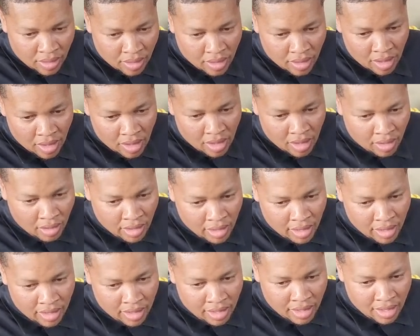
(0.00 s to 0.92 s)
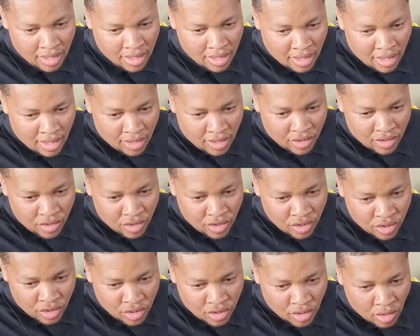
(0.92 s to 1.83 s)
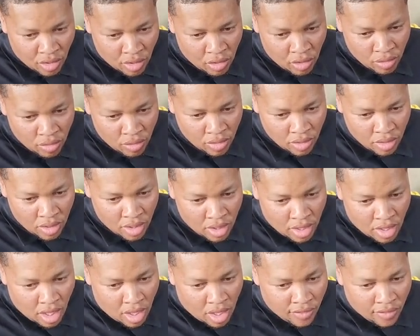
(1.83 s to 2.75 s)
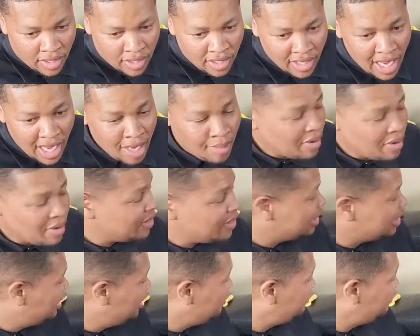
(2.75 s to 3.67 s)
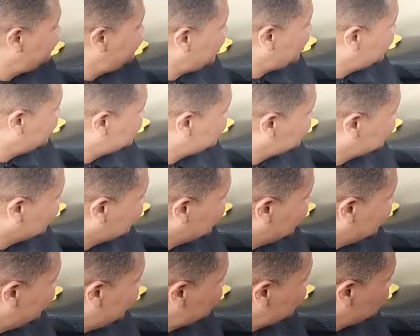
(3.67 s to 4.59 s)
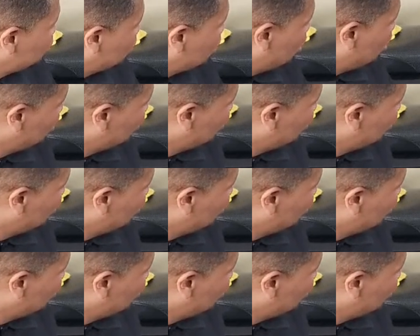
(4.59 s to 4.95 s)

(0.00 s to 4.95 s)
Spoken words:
All right. So the name of the lift is the Let's Roll